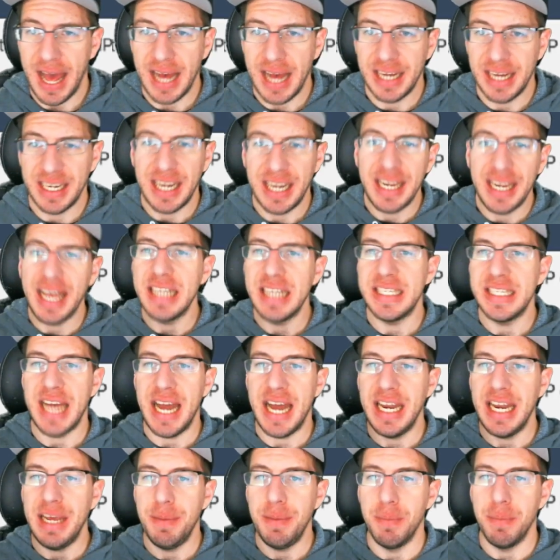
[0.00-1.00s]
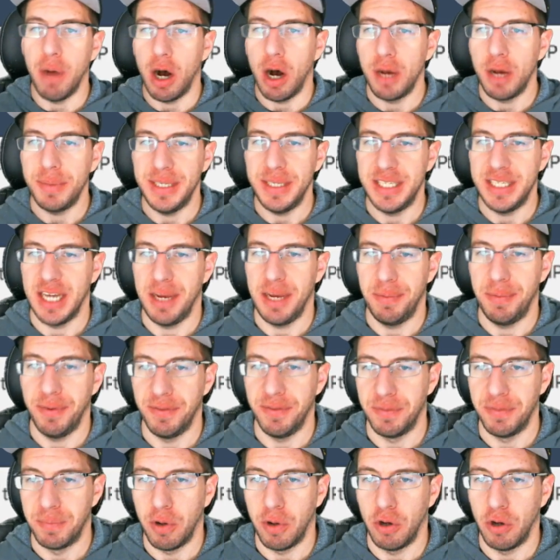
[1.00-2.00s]
against any mobby type
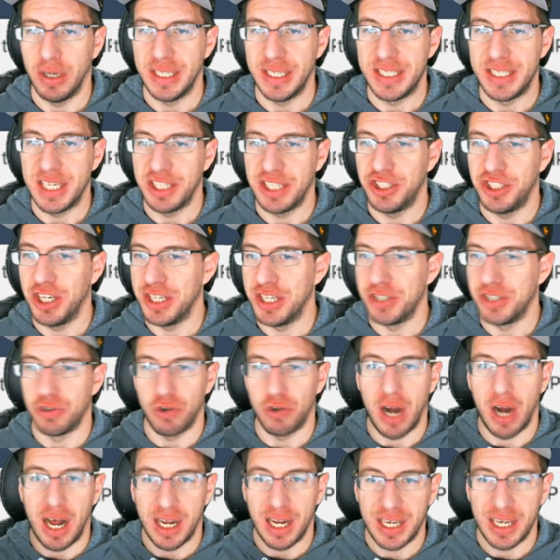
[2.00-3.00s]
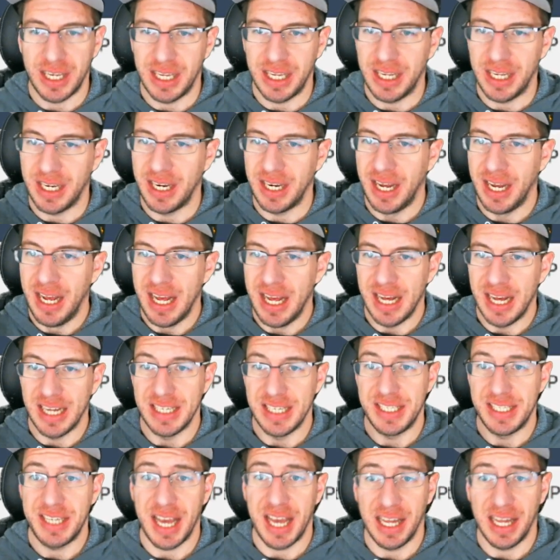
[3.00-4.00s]
of opponents such as Rockin,
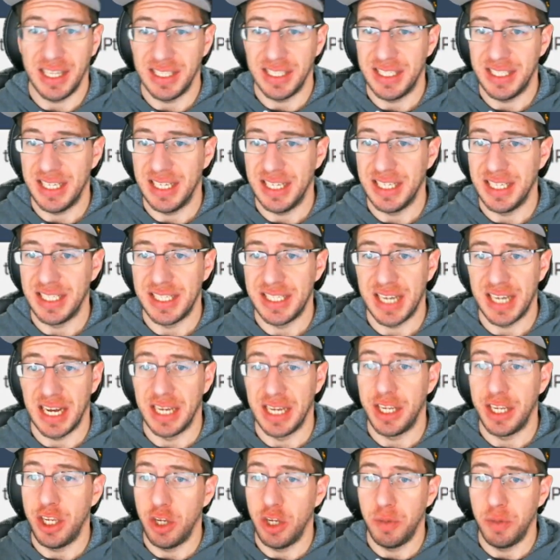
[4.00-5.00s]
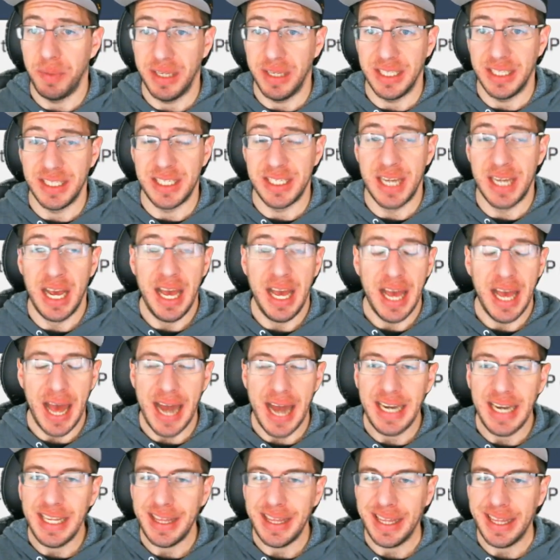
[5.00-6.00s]
skeletons, humans,
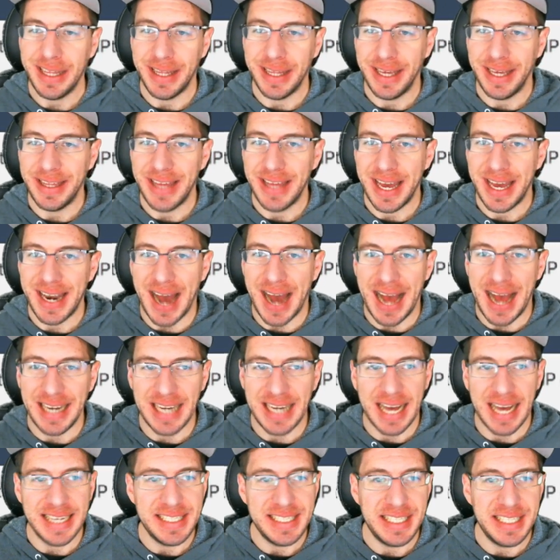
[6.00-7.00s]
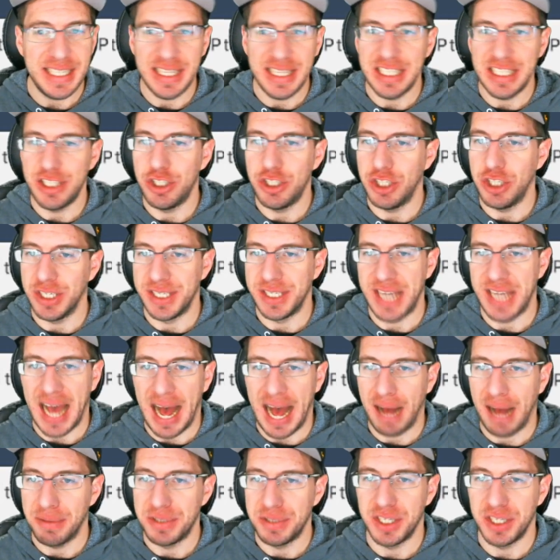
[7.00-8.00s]
anything like that. I see this just
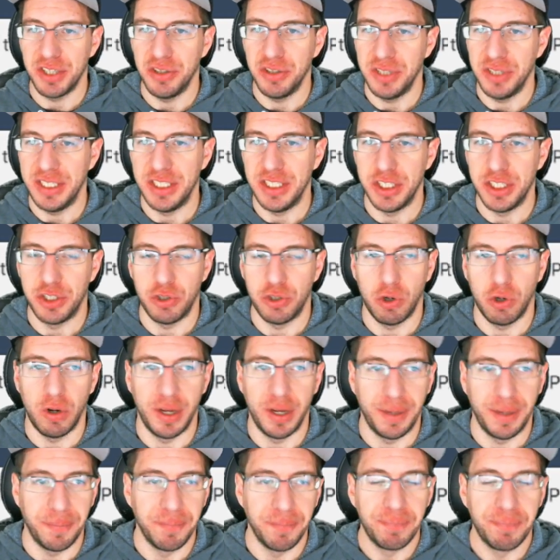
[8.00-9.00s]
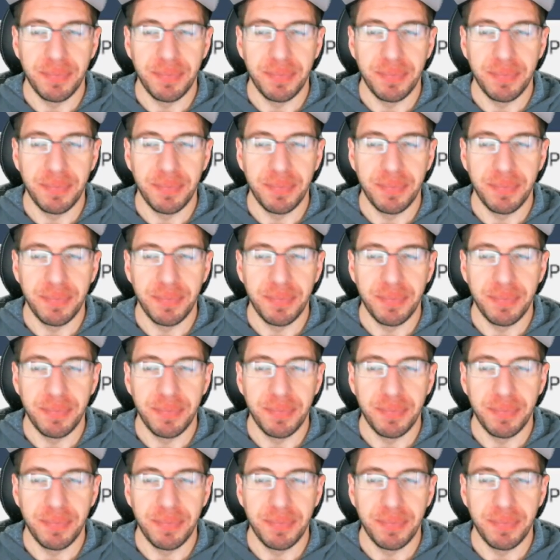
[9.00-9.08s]
absolutely destroying.